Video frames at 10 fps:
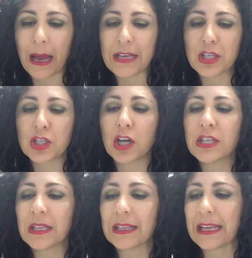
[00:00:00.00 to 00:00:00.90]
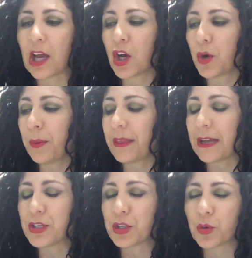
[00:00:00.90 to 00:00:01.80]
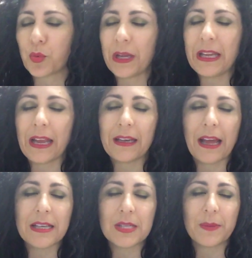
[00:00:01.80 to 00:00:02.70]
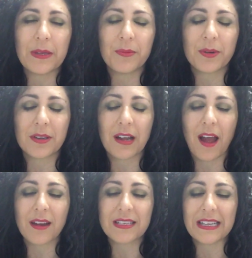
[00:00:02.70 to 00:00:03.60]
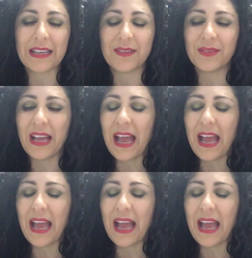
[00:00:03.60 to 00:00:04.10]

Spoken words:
I certainly hope that your weekend has been productive,